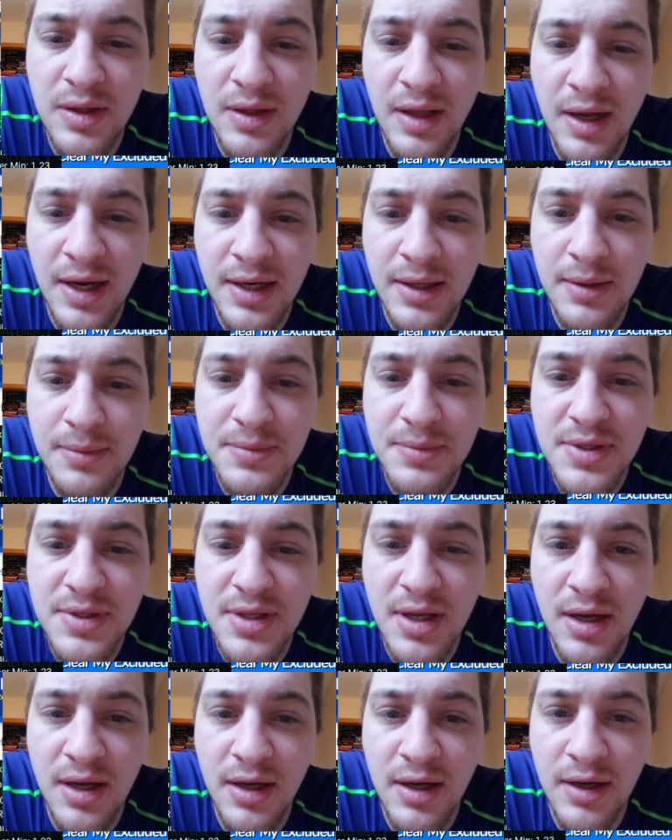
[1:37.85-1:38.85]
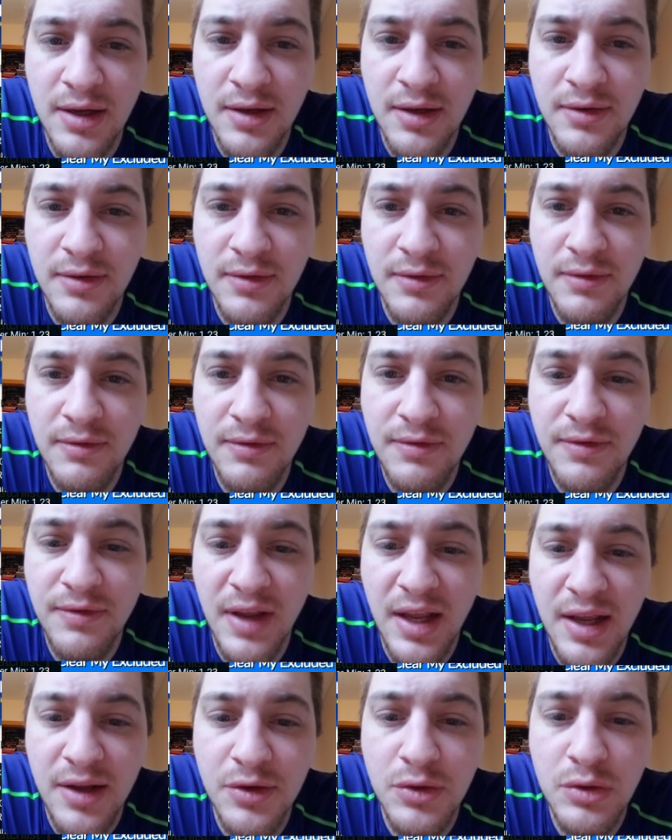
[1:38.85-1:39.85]
lineups on
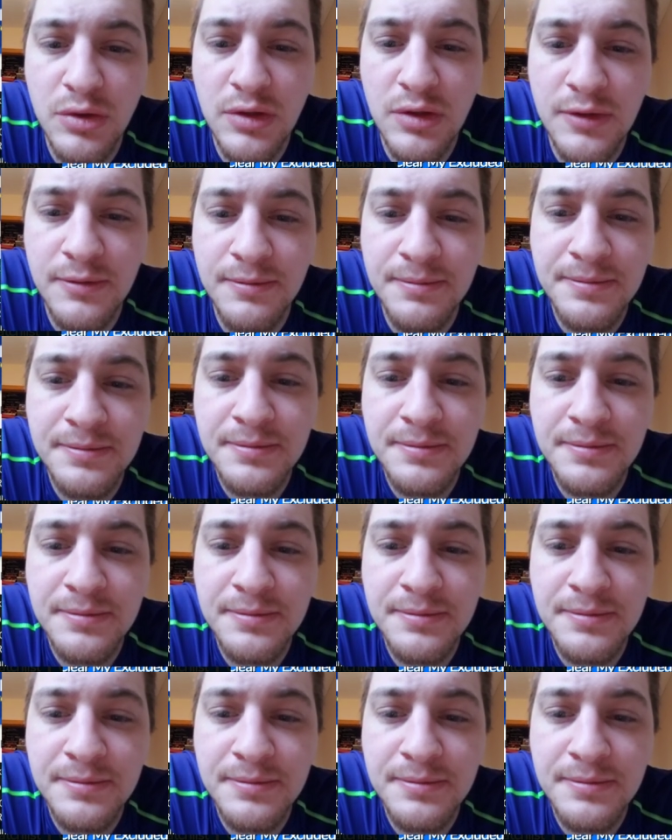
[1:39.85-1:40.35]
FanDuel.